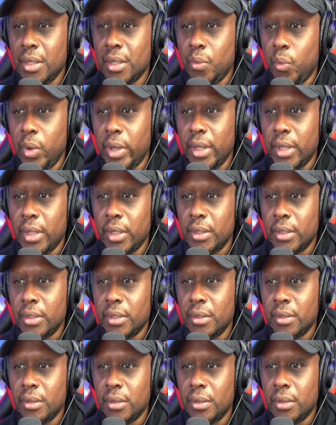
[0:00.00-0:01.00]
with
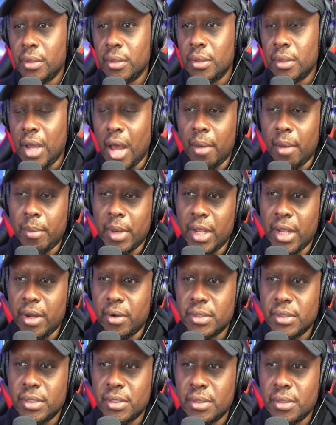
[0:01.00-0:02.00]
Kamala
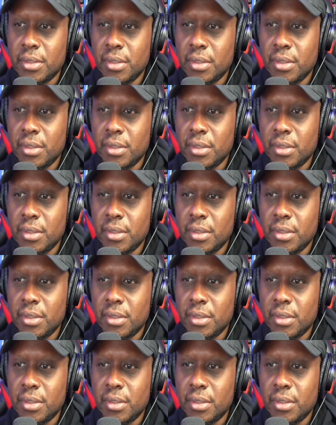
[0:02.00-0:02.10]
Harris,